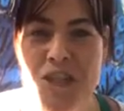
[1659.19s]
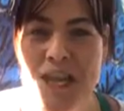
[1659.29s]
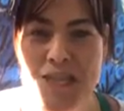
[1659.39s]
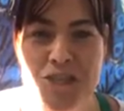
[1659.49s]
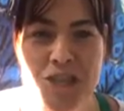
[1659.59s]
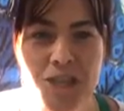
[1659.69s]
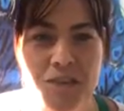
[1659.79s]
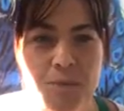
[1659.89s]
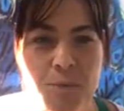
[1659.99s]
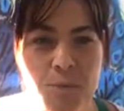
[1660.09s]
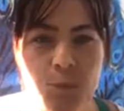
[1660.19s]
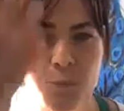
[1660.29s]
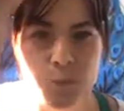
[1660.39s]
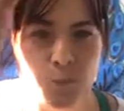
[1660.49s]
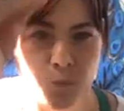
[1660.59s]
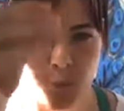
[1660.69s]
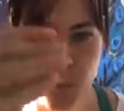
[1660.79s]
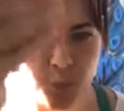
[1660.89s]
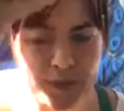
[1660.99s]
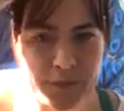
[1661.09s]
changing.
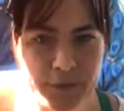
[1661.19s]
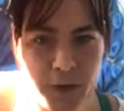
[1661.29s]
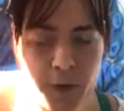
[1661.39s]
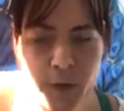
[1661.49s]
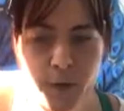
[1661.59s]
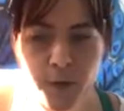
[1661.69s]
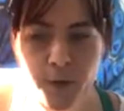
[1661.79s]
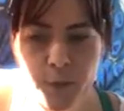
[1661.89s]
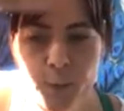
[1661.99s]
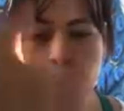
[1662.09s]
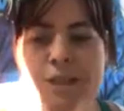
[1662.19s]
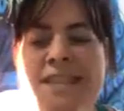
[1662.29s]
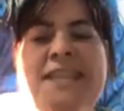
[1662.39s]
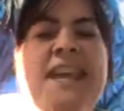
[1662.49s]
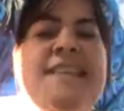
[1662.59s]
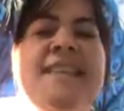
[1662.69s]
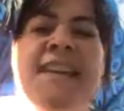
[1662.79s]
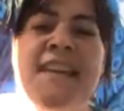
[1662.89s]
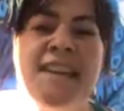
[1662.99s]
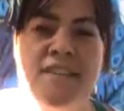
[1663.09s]
We've we're discussing
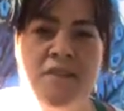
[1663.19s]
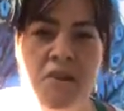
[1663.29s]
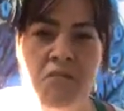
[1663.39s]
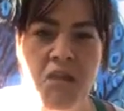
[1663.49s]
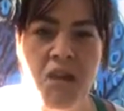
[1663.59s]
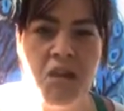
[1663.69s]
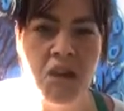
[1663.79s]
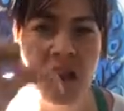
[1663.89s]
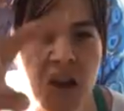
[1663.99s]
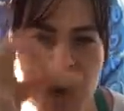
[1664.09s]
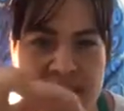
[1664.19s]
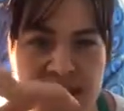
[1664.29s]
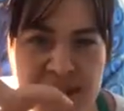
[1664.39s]
it. It's no longer closet.